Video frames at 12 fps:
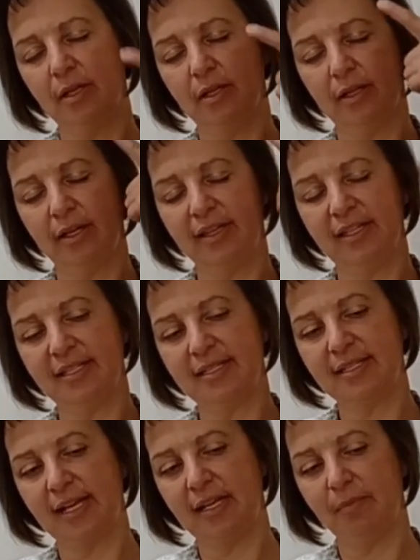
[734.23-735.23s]
along this
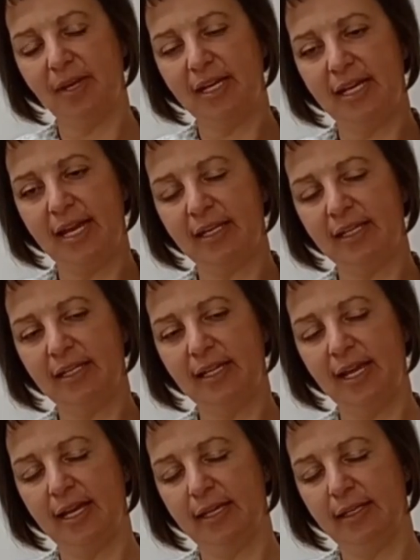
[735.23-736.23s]
side of my neck and
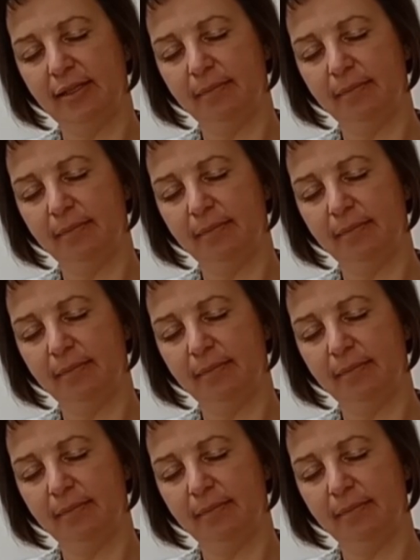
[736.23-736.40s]
head.